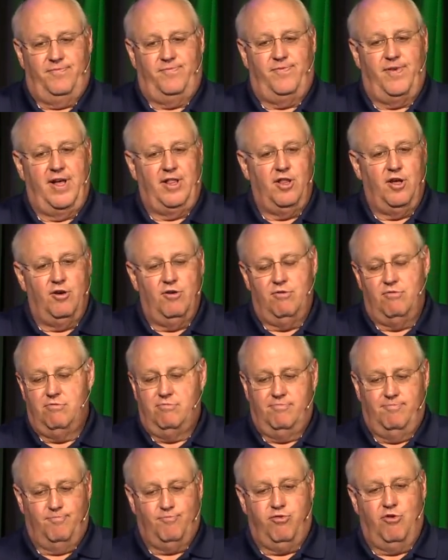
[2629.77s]

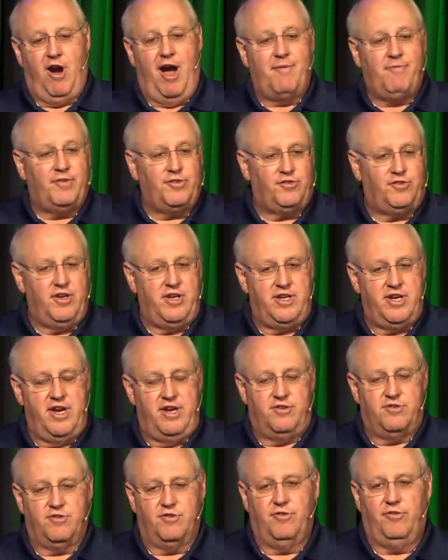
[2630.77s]
fellow prophecy
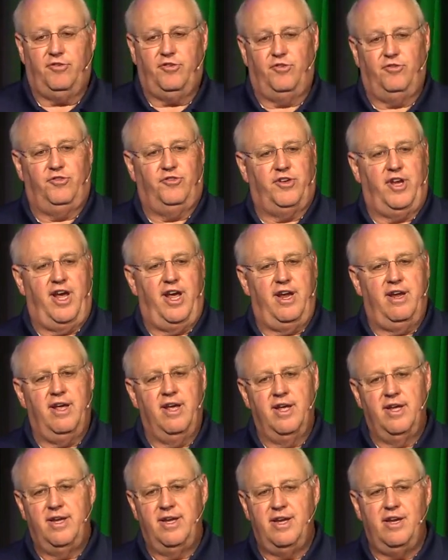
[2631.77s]
teachers who say
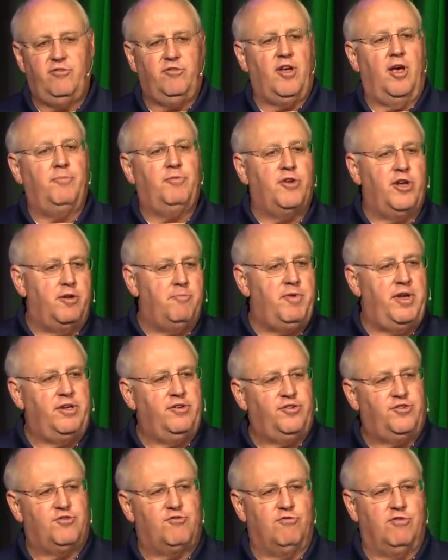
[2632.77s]
Islam's going to be
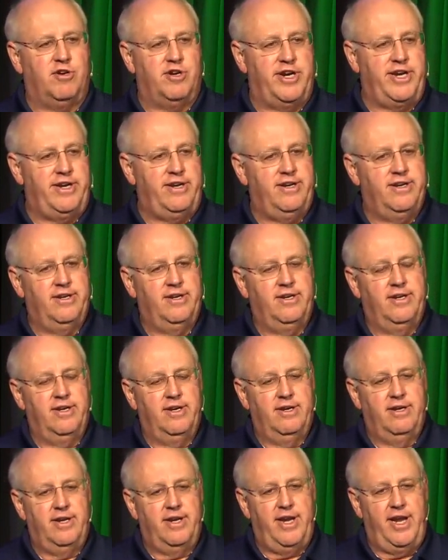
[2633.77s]
destroyed
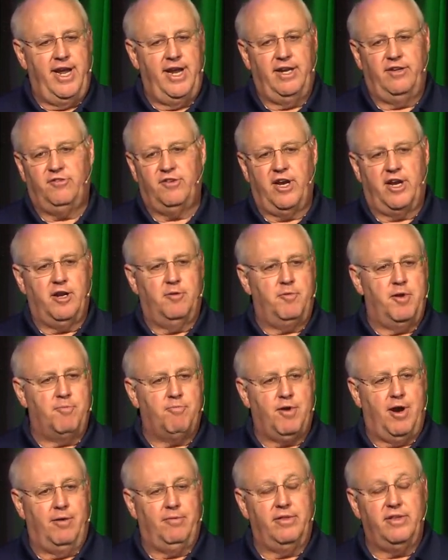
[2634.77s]
and it's not going to be a problem.